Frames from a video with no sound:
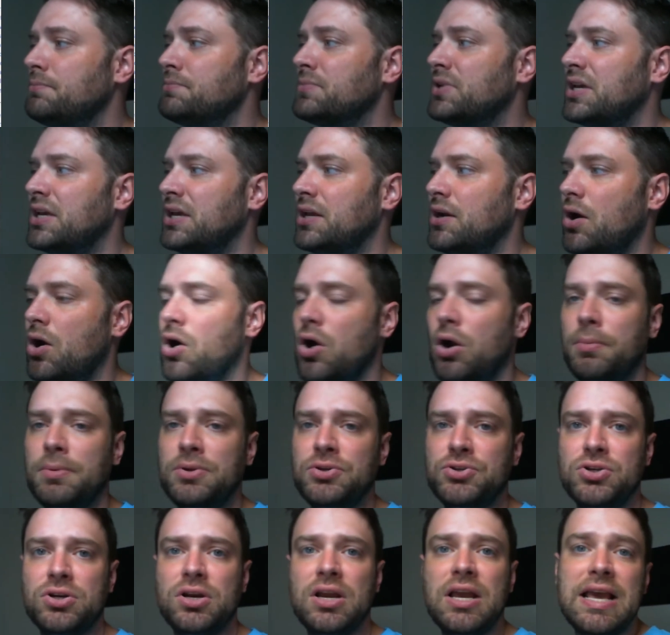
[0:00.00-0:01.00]

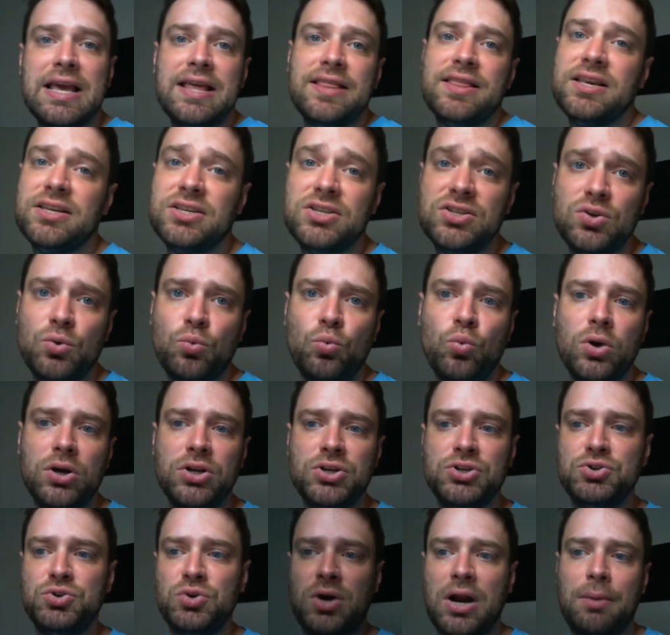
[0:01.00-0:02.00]
Harbinger. This is a
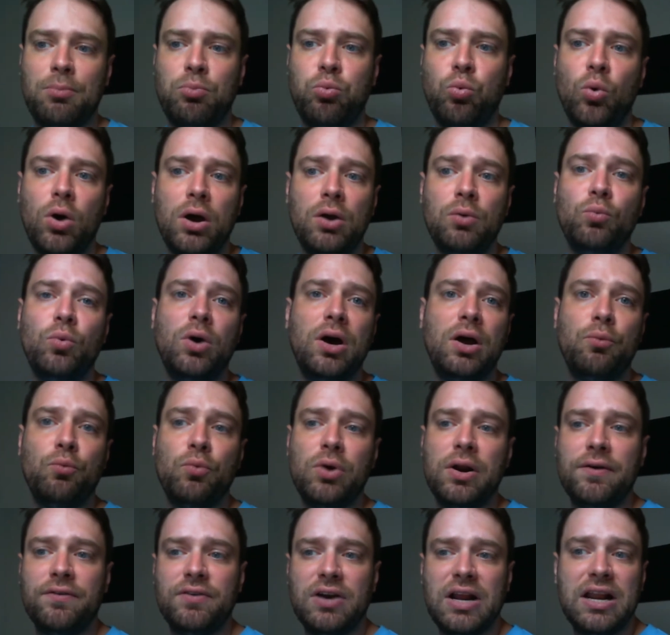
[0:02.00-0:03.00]
1-drop 1/1.
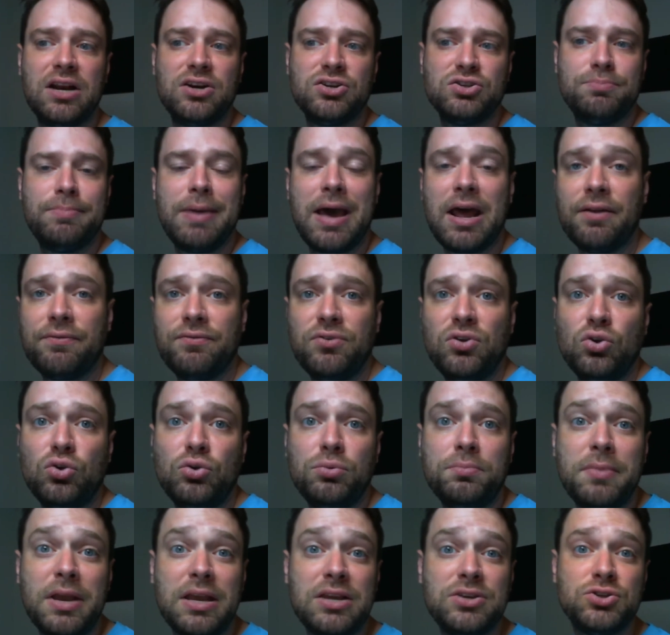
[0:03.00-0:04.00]
Whenever it enters battlefield, you
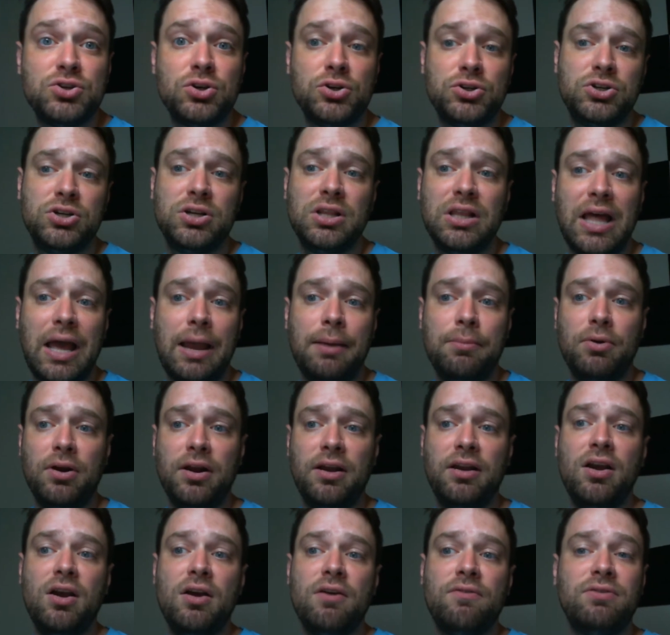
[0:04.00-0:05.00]
may search your library
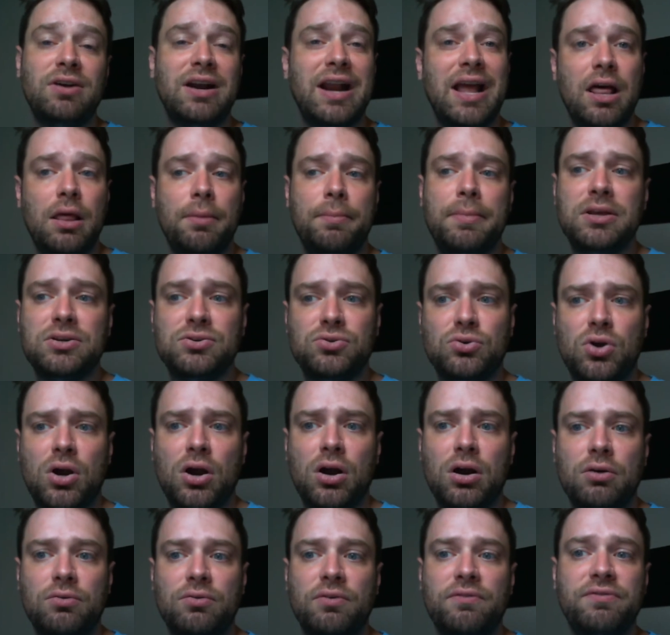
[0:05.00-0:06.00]
for an elemental
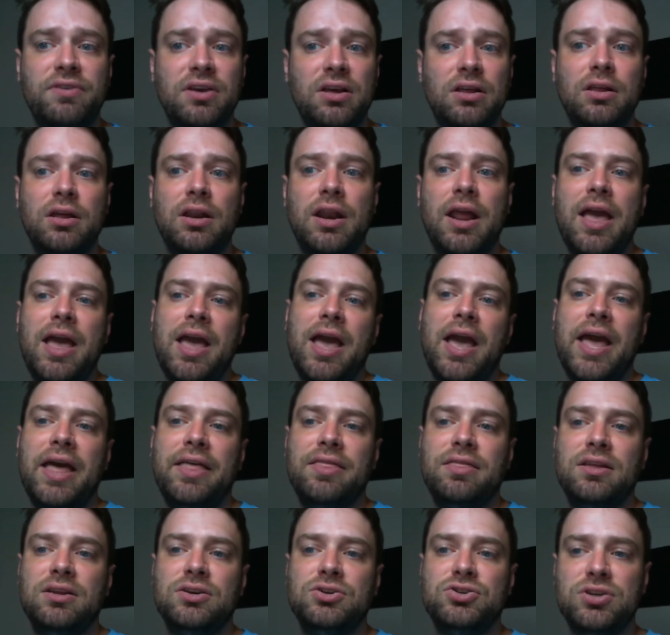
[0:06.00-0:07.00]
card, reveal it, and
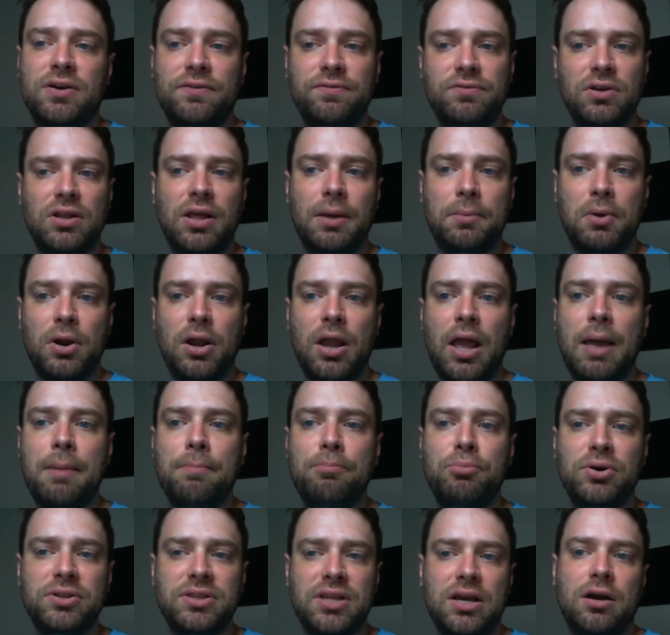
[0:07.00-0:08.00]
then shuffle your library and
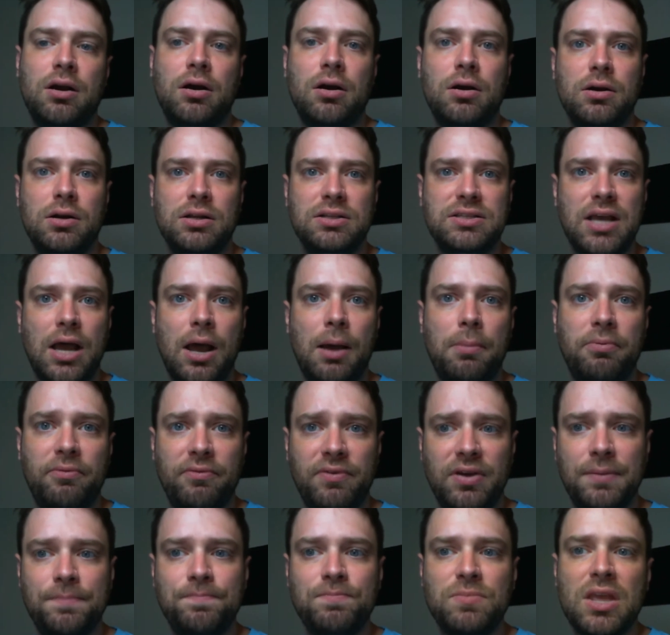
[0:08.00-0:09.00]
put that card on top of
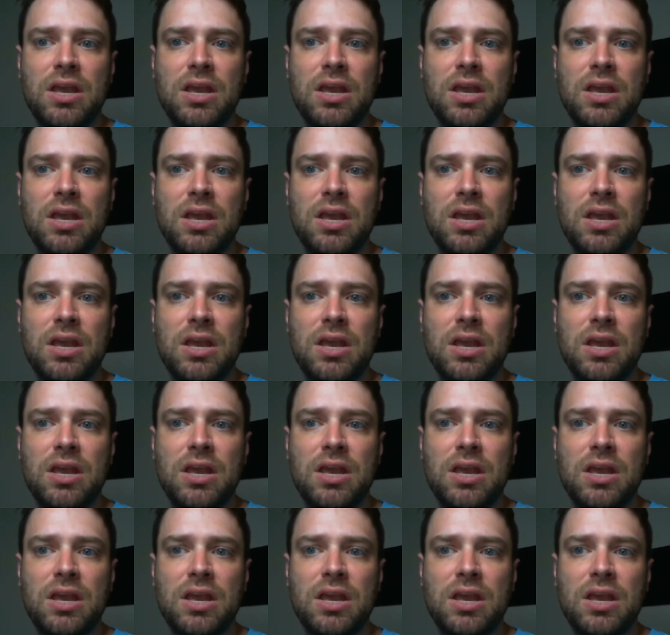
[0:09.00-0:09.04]
it.